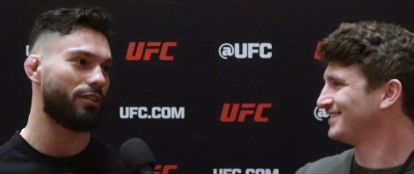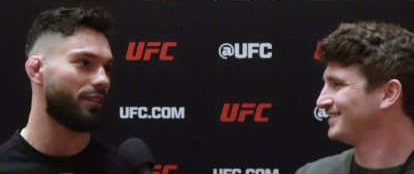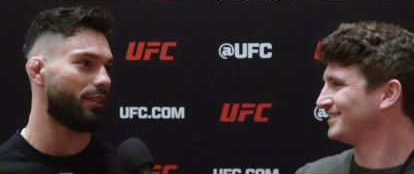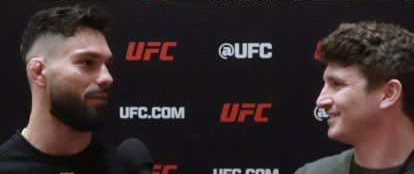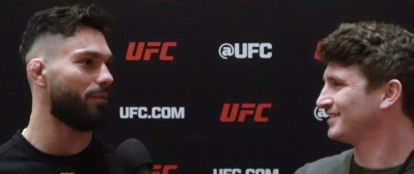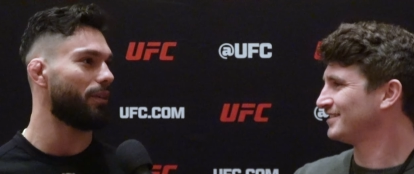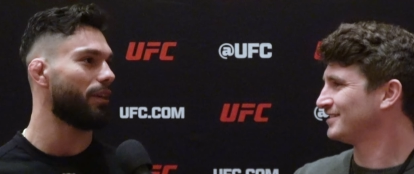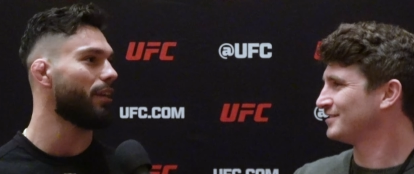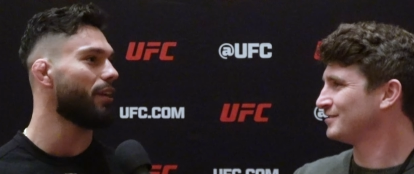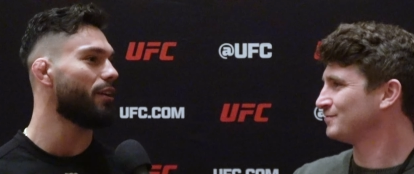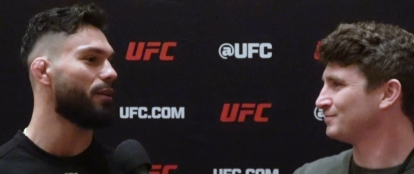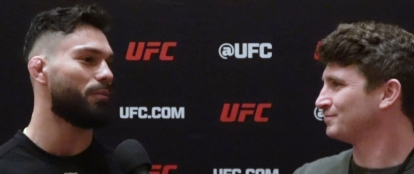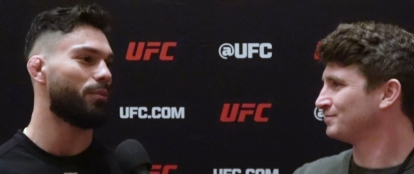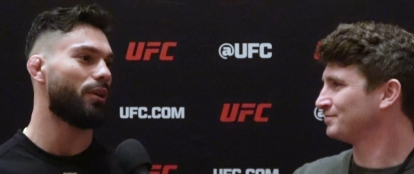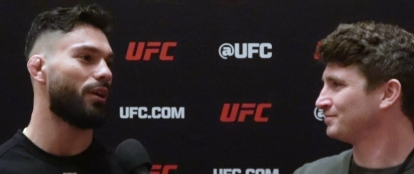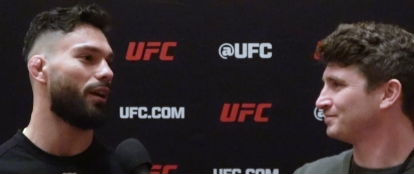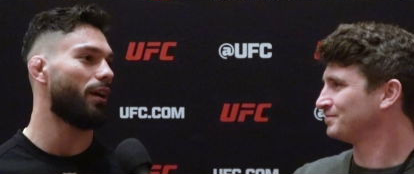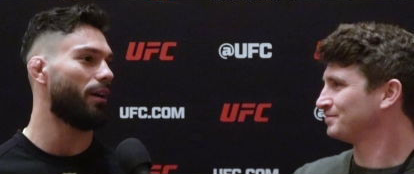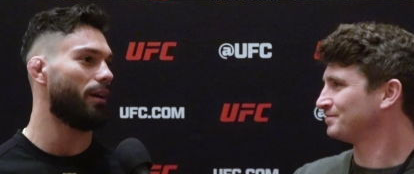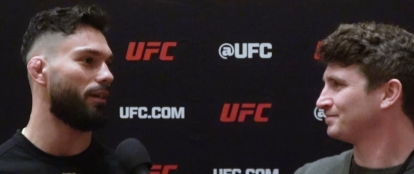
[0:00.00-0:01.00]
Speaker 1: was like,
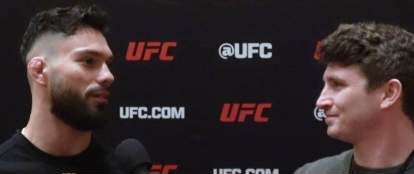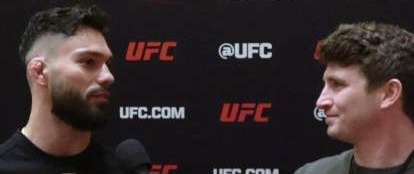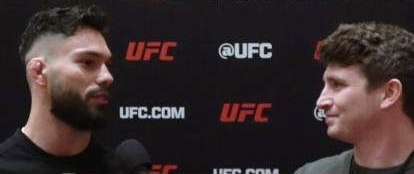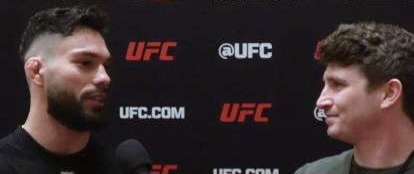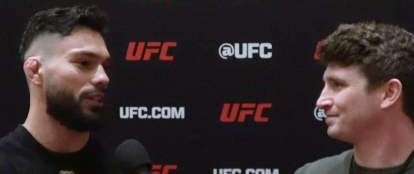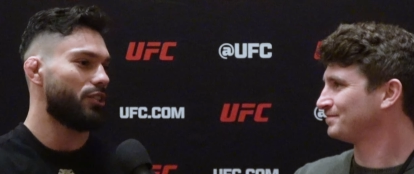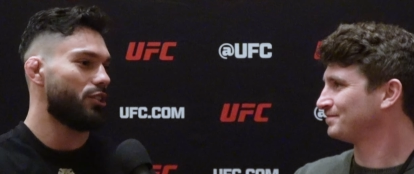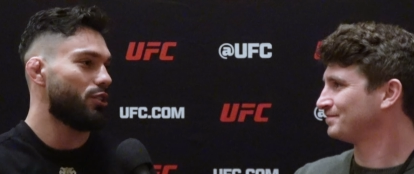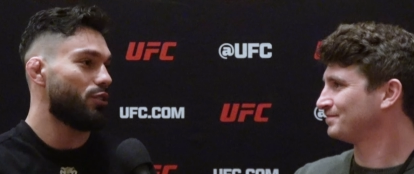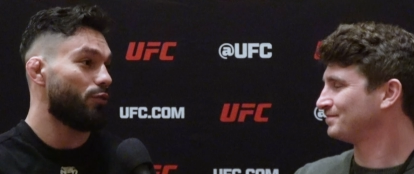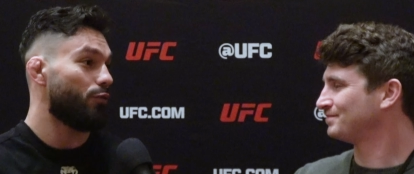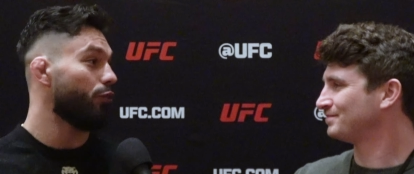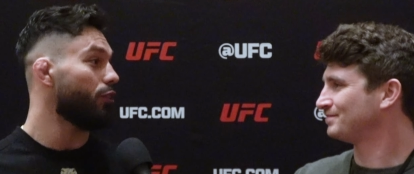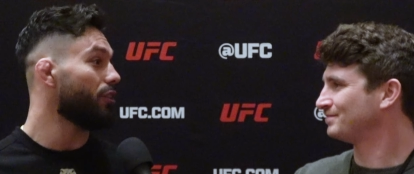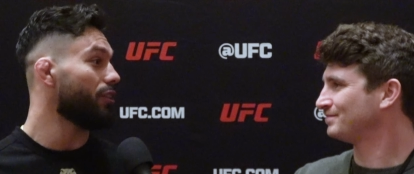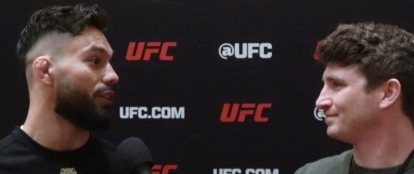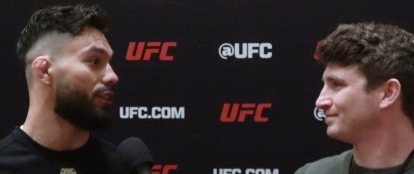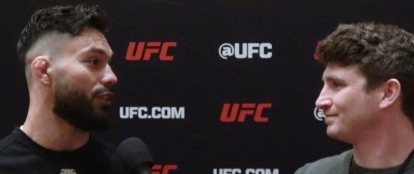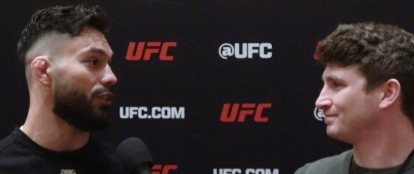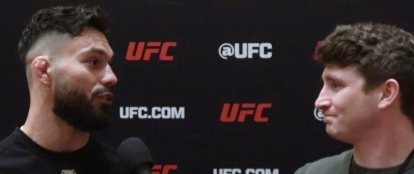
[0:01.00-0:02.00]
bro, I, I just
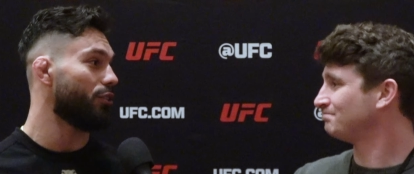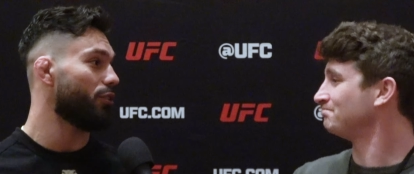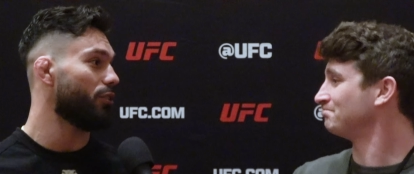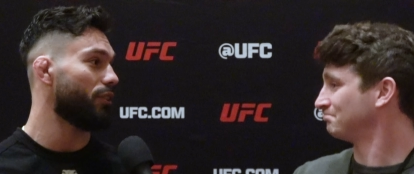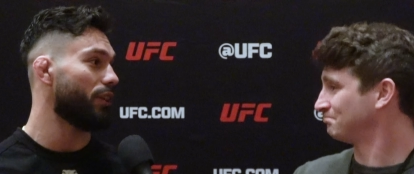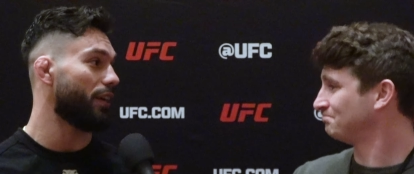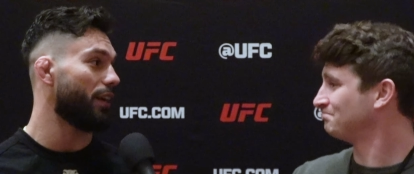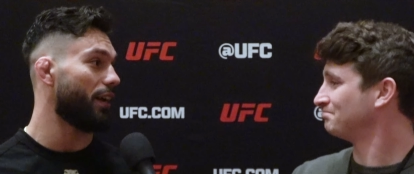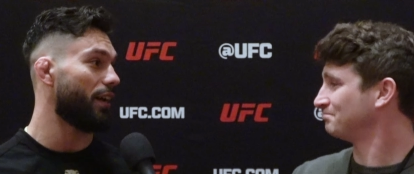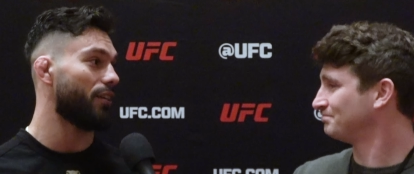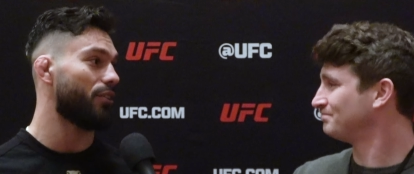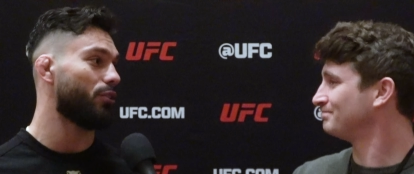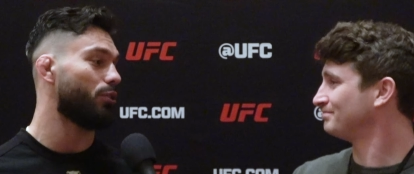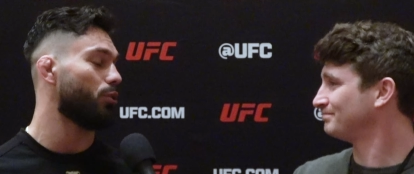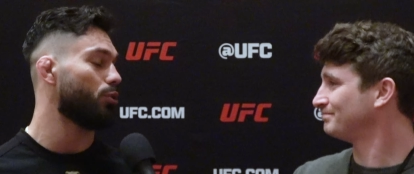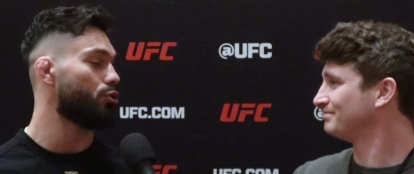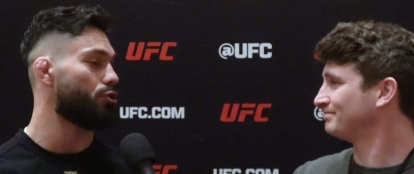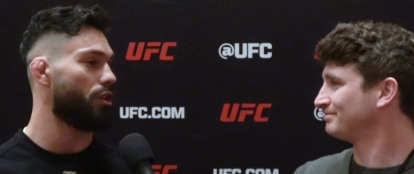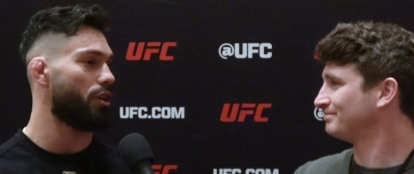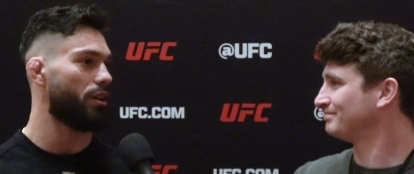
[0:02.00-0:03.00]
feel it, you know. Like, I had to
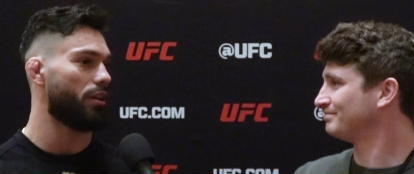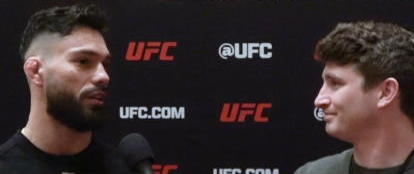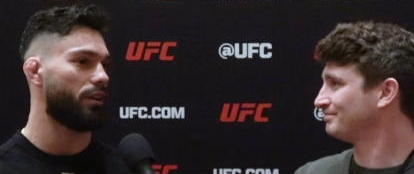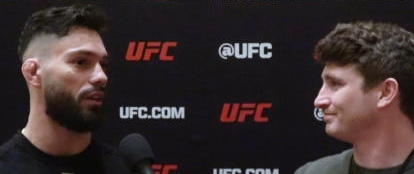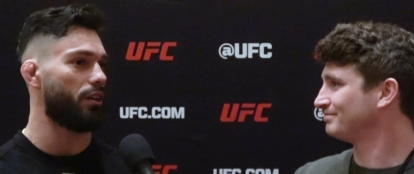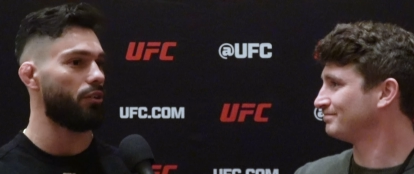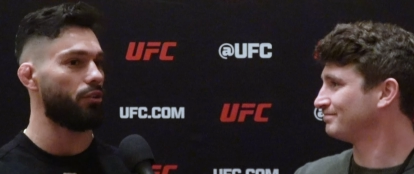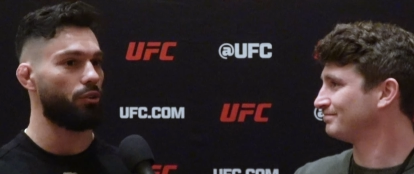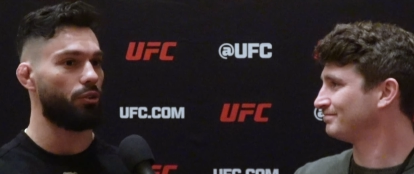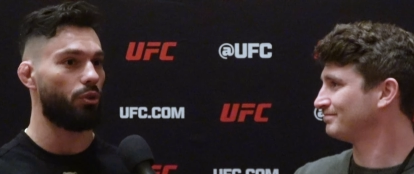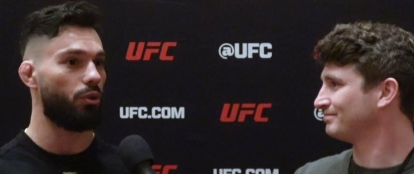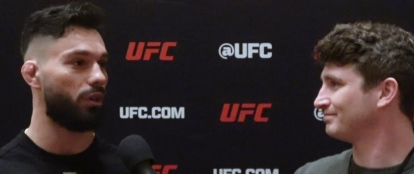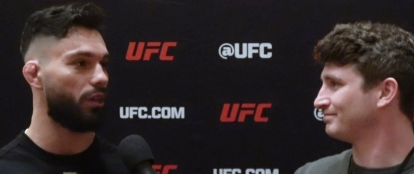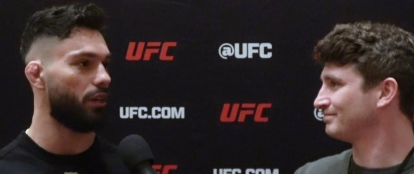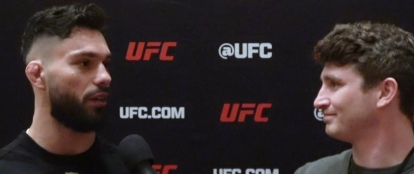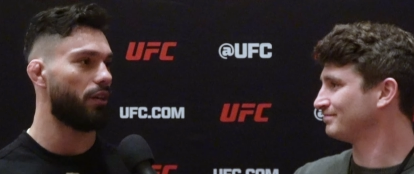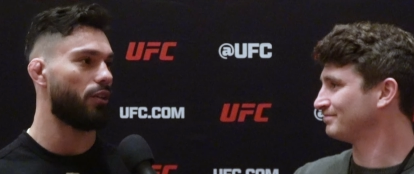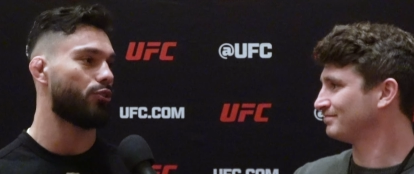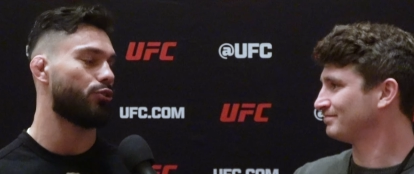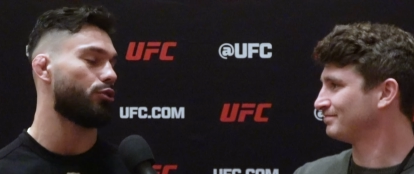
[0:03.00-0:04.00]
go train again or go
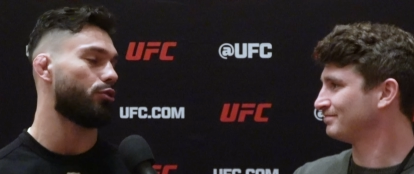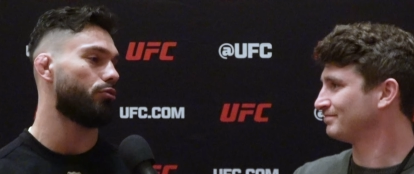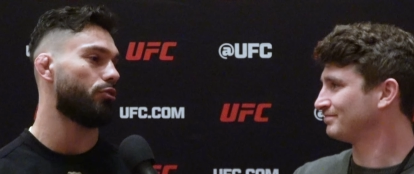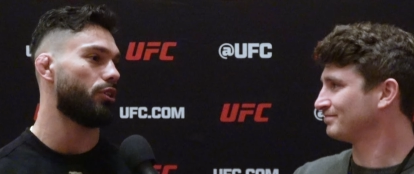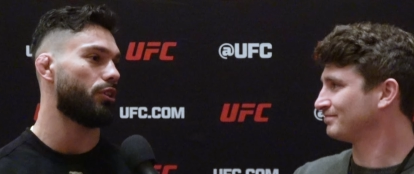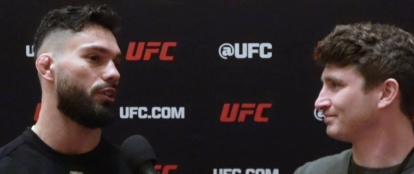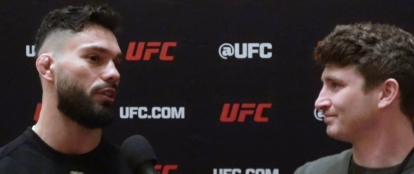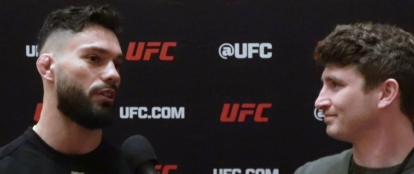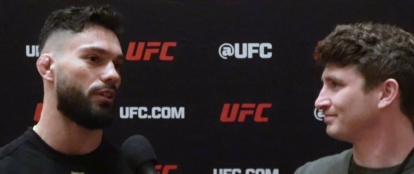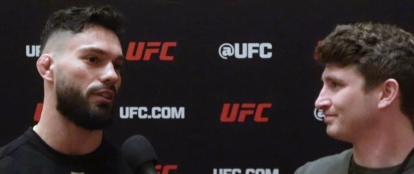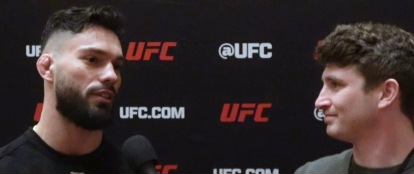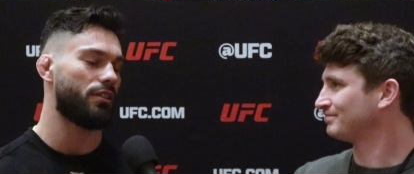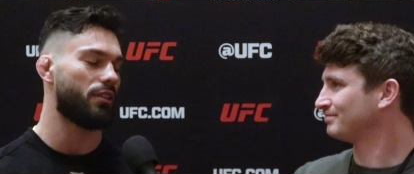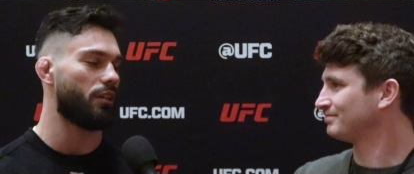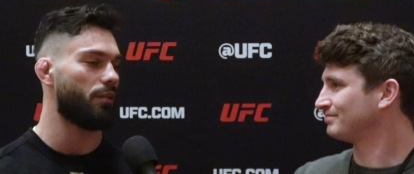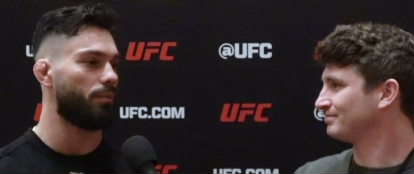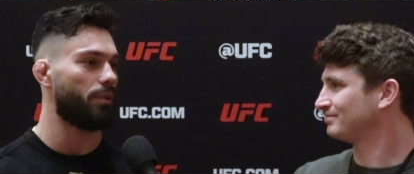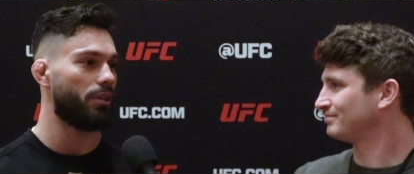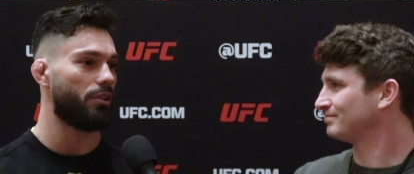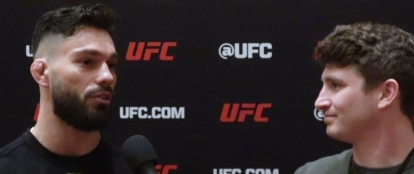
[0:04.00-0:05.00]
get an extra run in. And he's
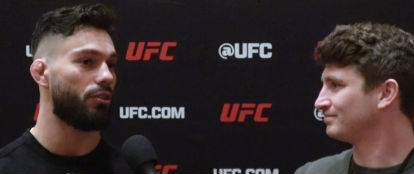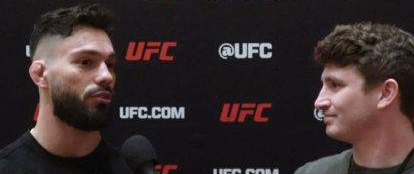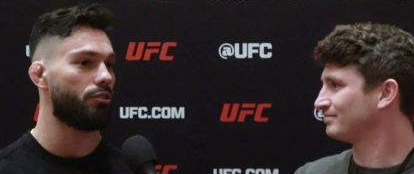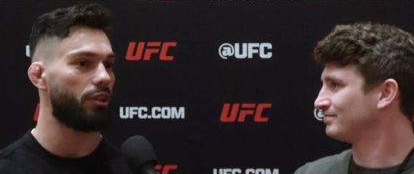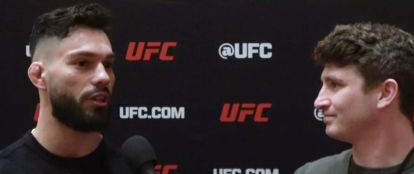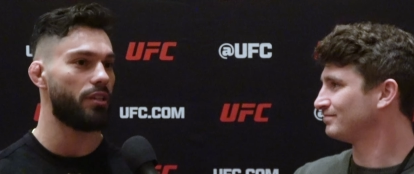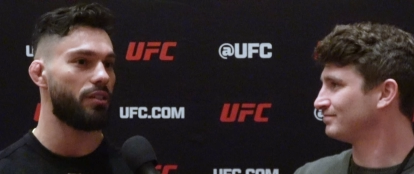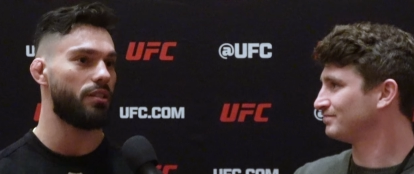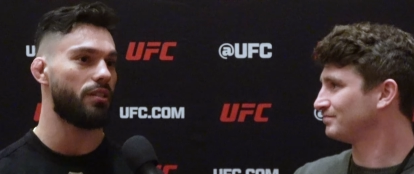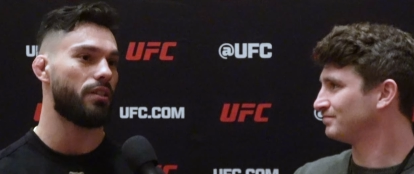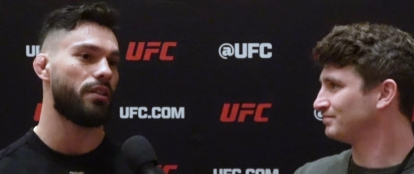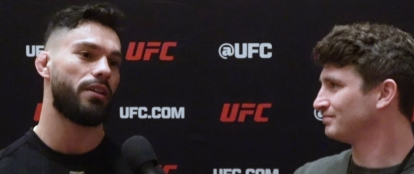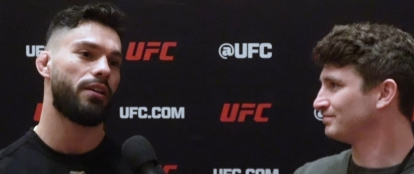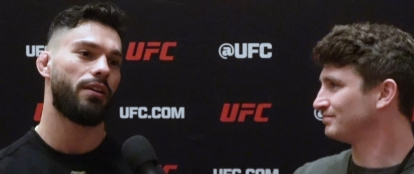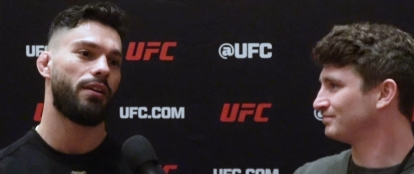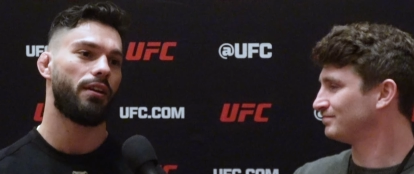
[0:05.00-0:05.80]
like, man, you're crazy.